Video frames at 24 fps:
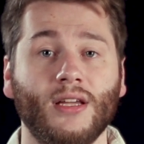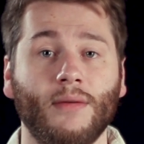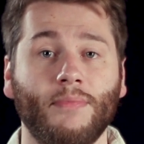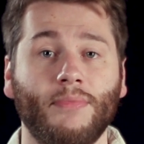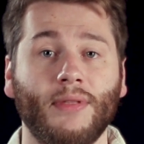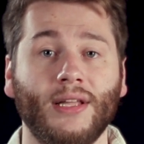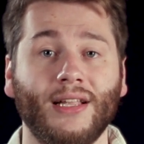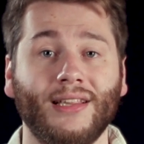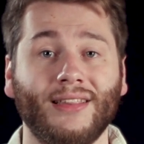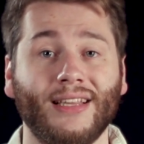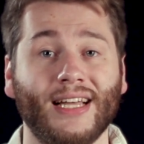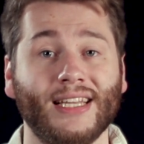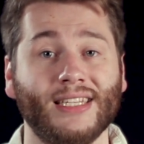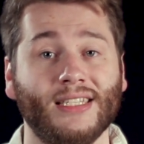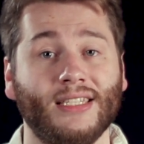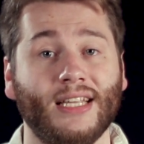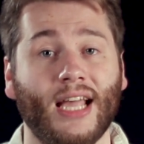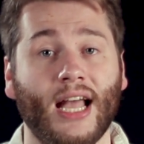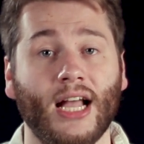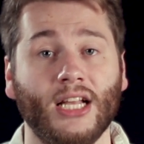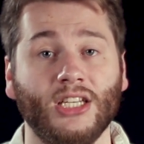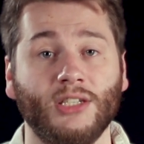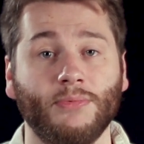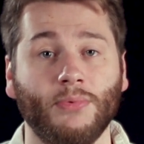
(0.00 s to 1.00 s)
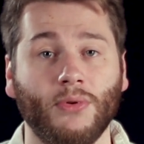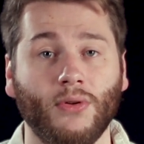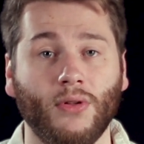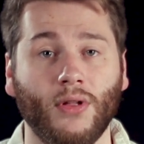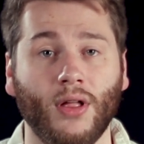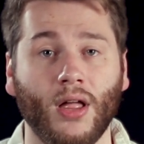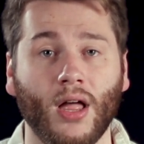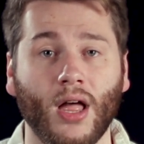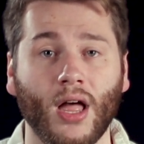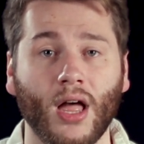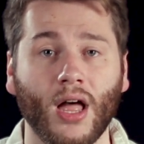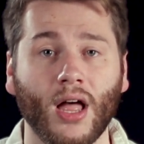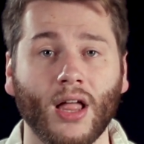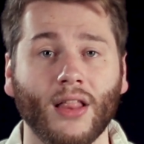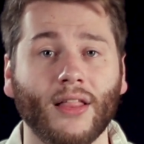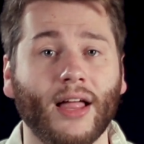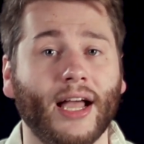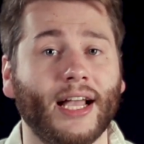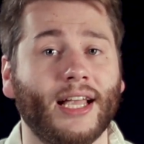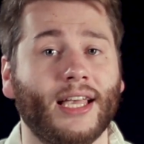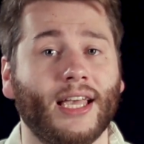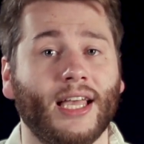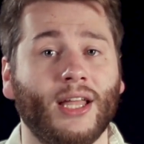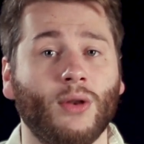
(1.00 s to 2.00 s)
something less tangible,
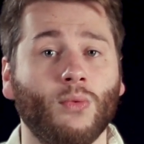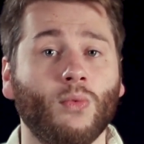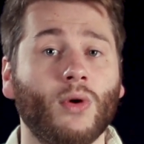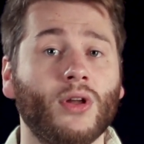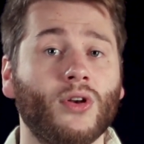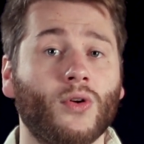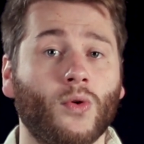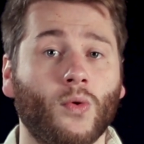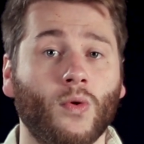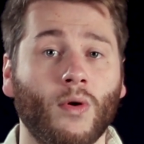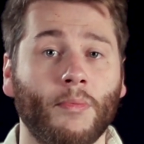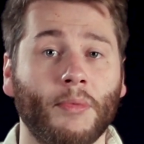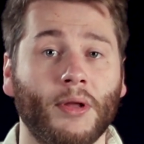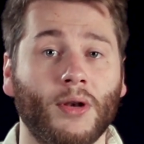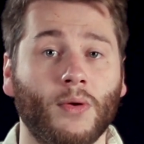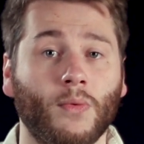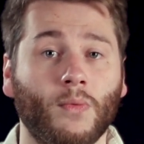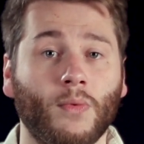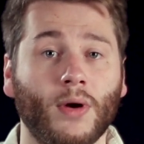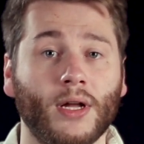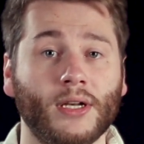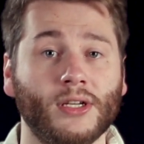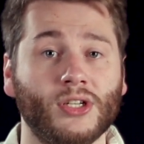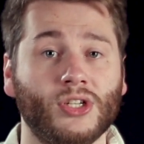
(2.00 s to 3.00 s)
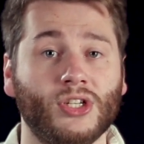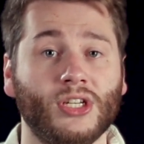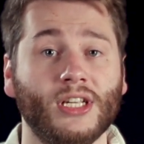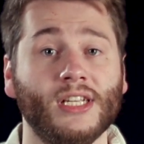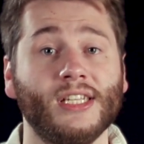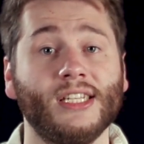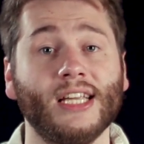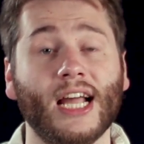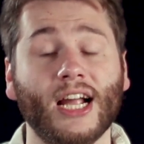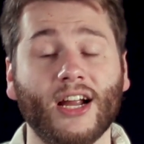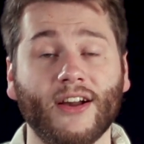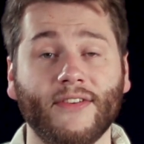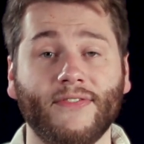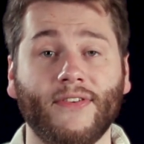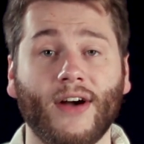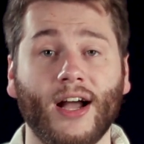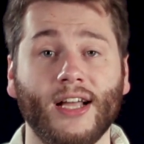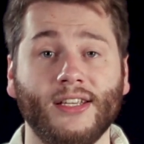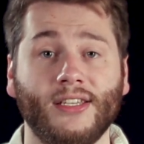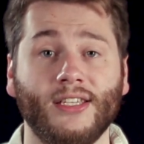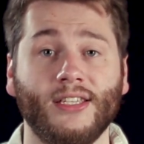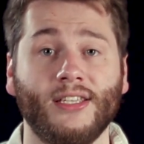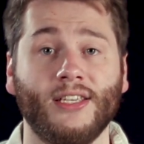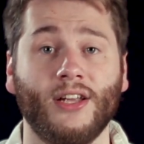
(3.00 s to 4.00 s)
like in Wonder Woman, when she
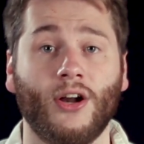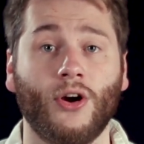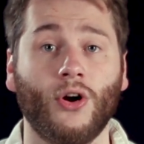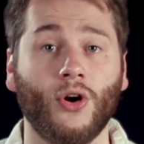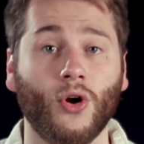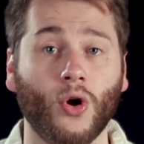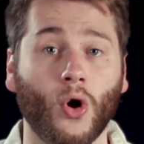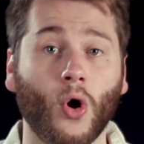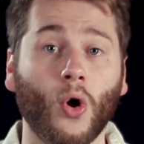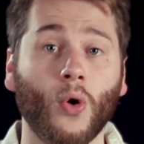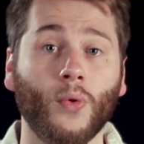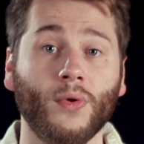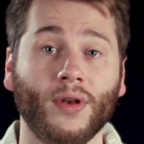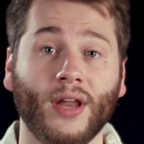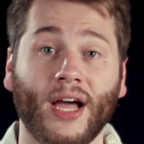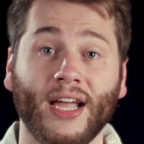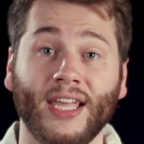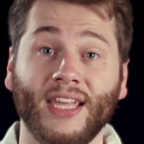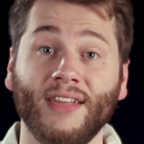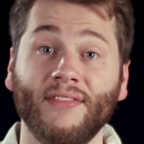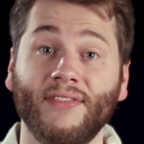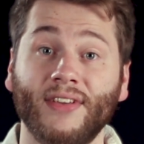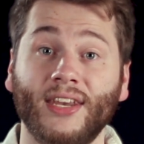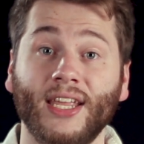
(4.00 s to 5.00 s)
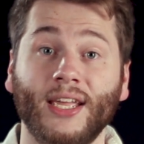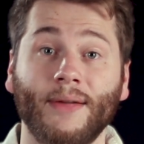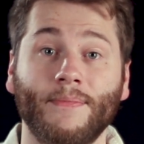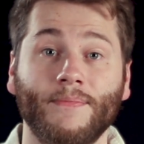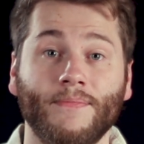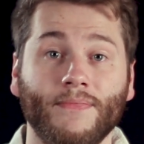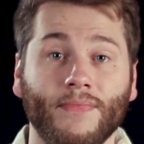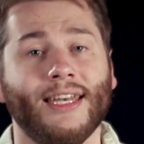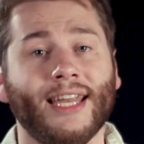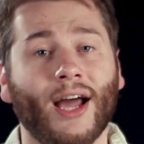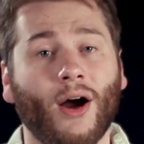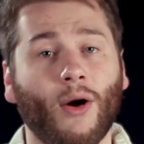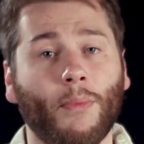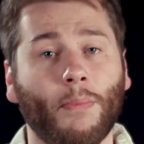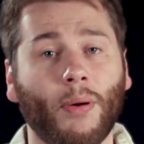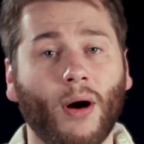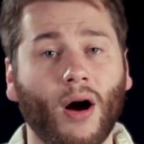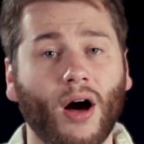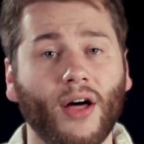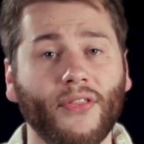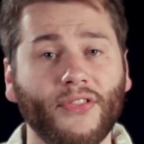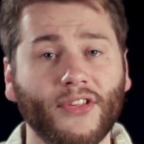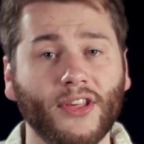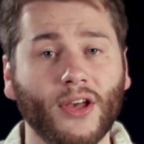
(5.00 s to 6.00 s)
sacrifices her own naivety. Now,
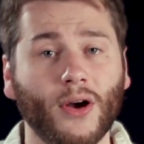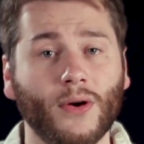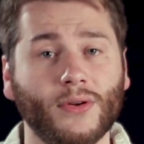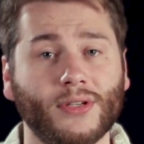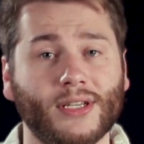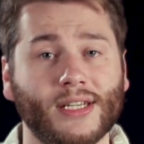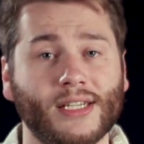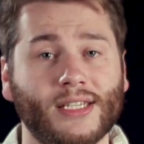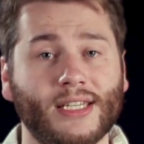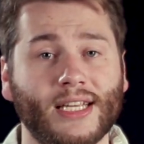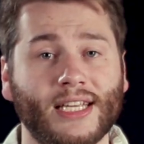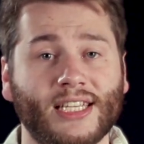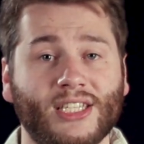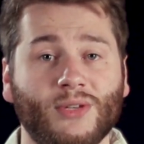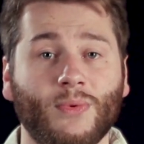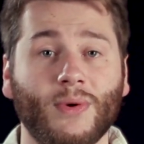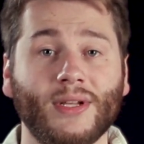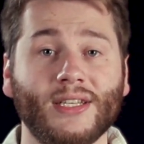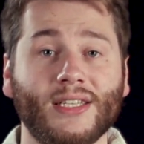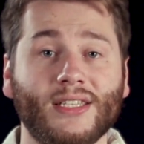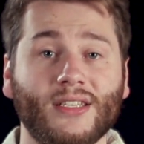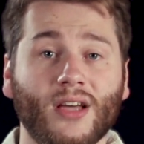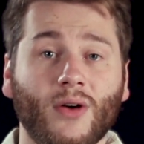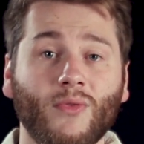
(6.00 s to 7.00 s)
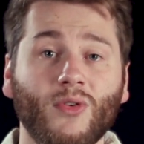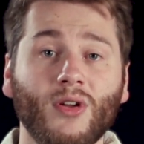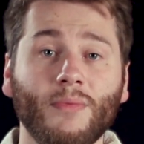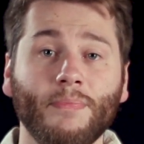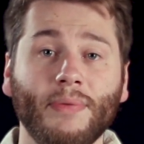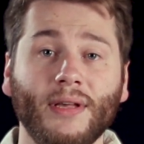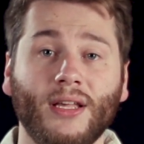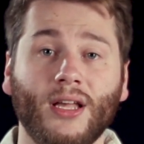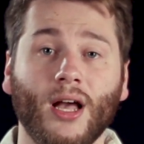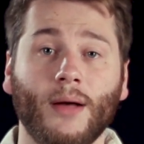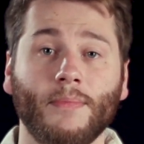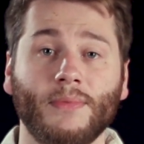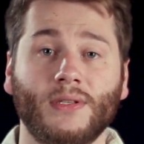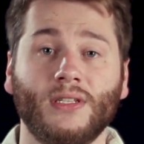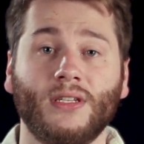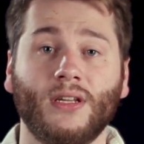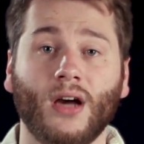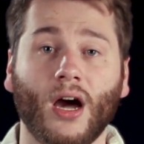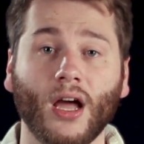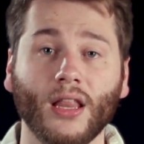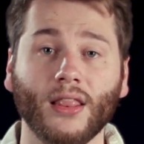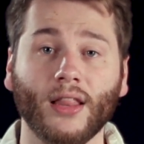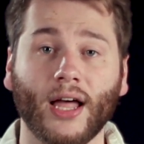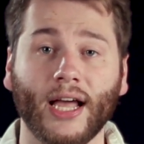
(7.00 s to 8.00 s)
apotheosis is when someone becomes
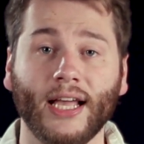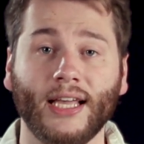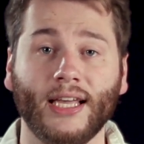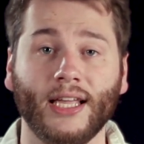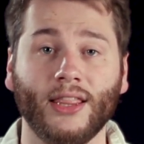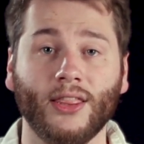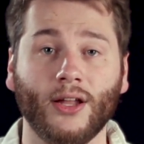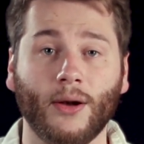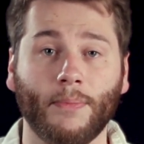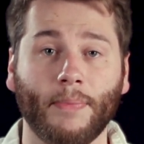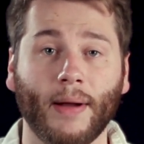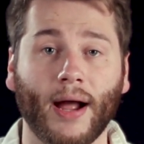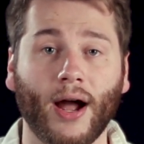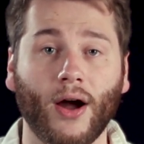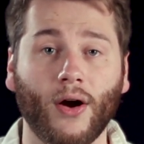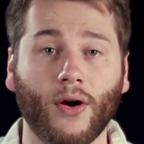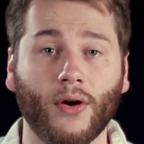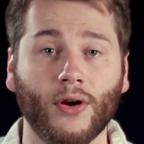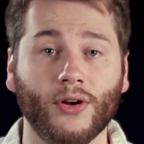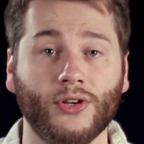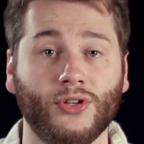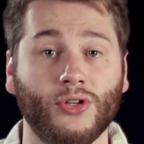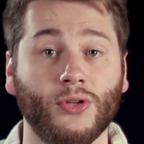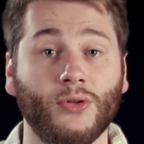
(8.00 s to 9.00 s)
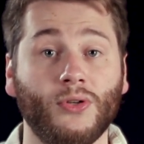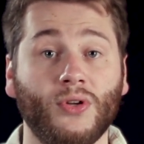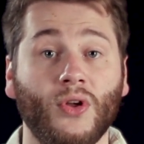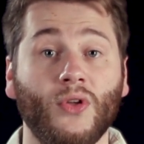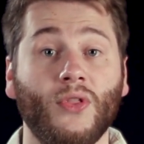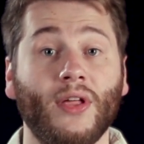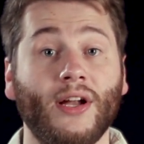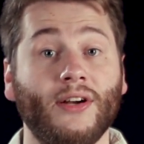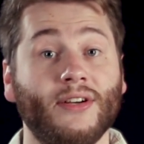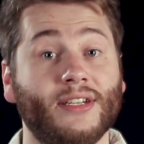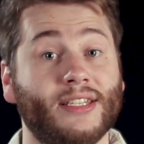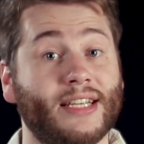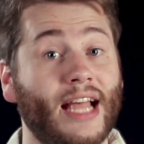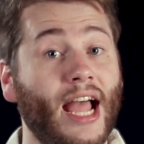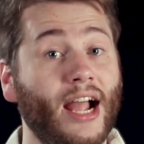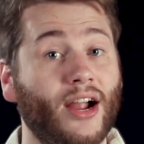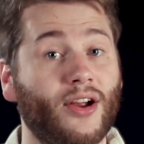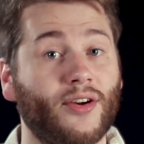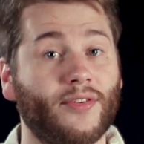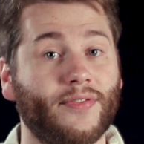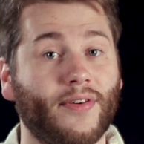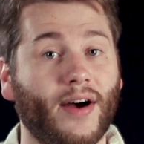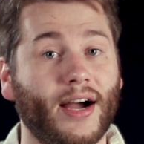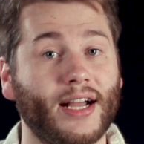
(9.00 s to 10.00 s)
godlike in their power due to their
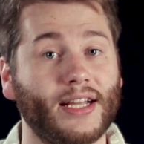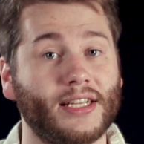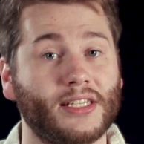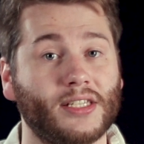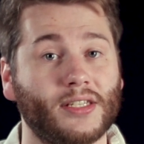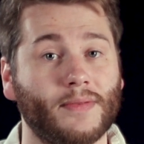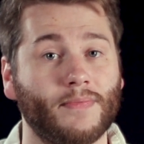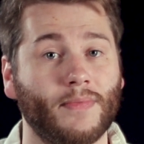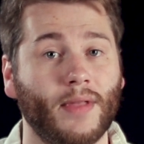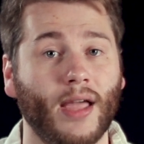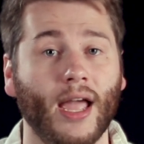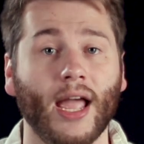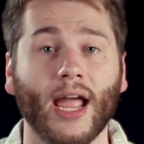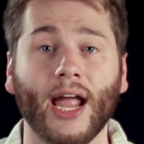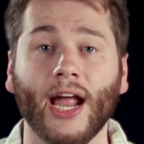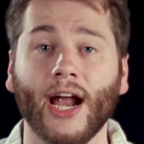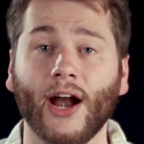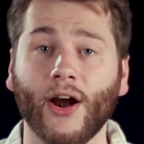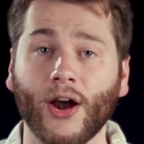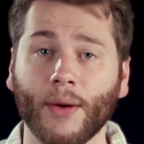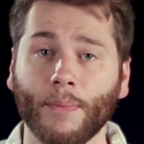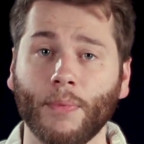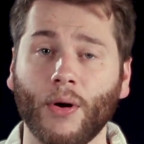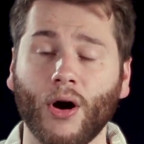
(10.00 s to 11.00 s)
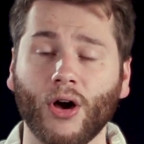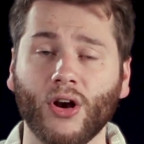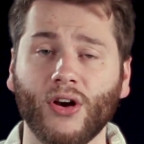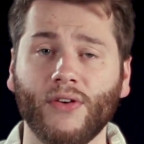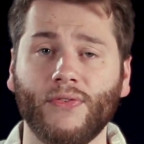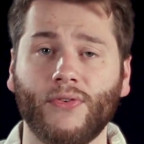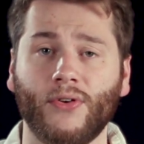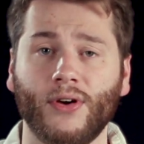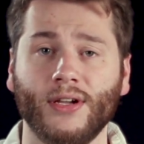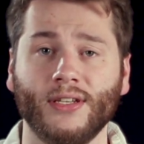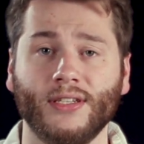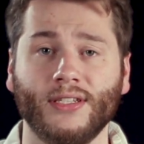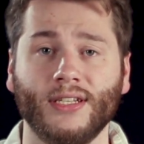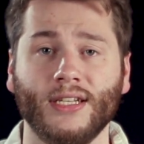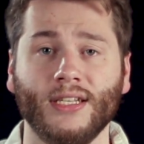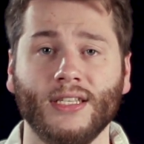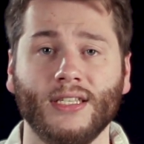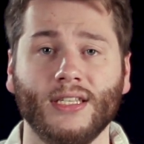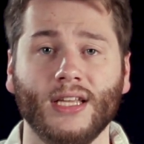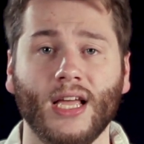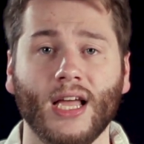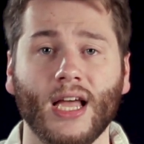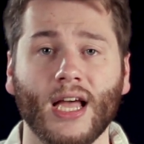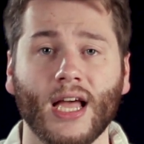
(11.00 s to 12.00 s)
sacrifice. Harry Potter, for
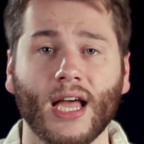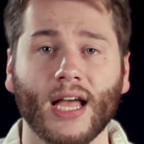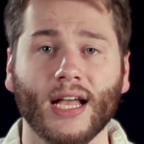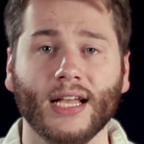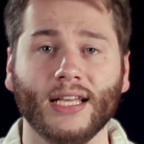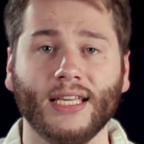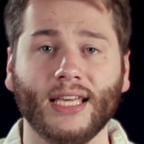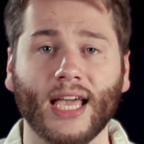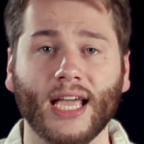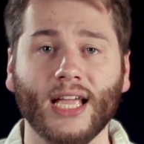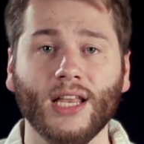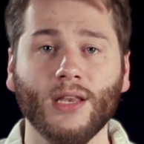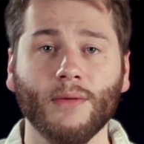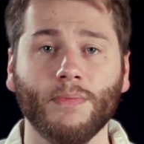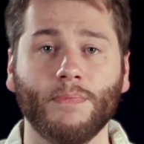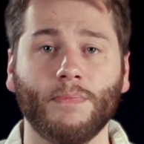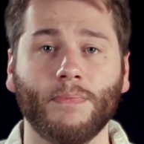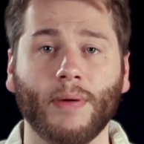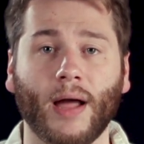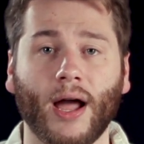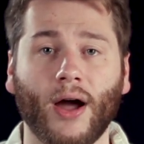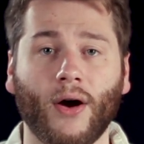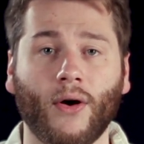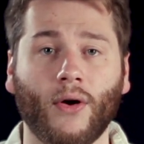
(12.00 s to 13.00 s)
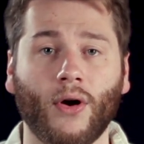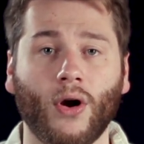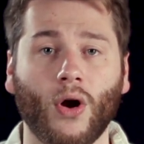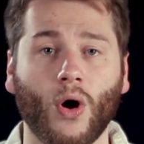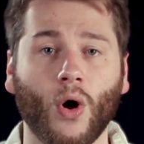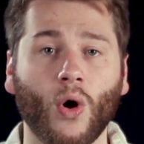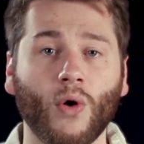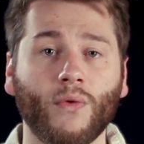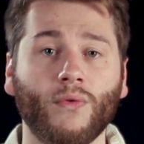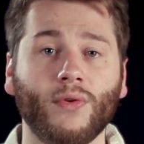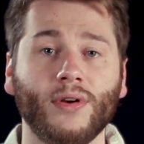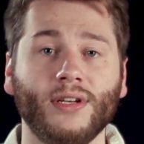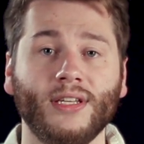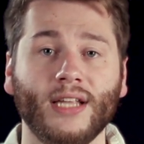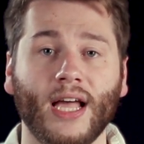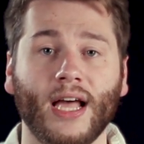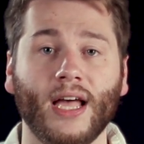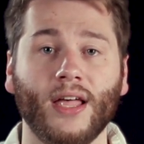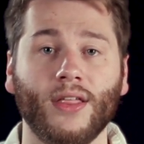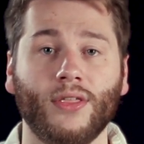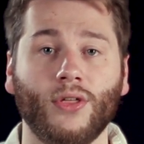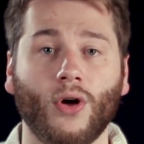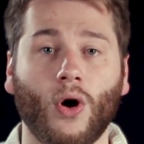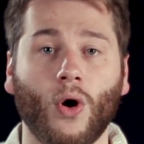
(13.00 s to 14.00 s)
instance, gained power over
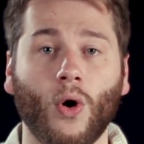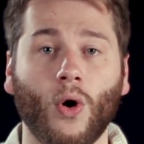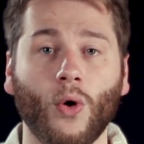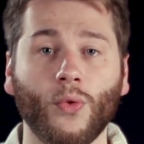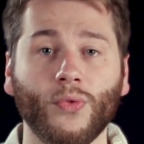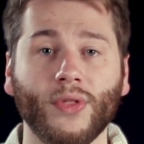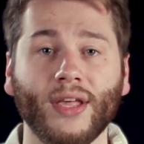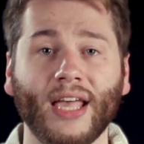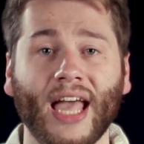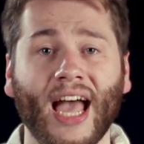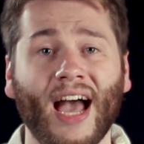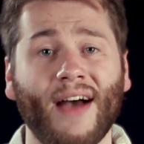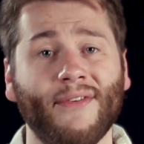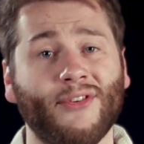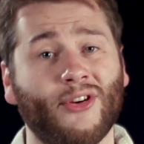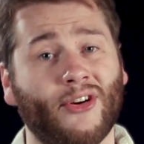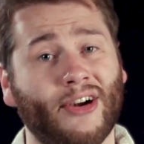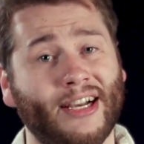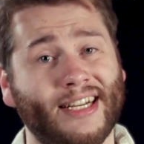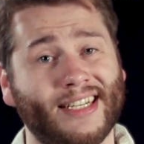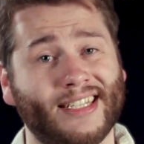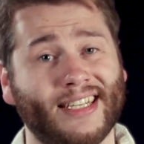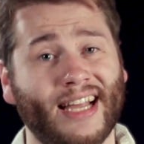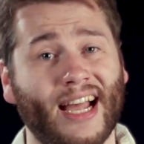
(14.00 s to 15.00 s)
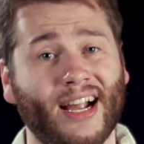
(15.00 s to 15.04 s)
death only after his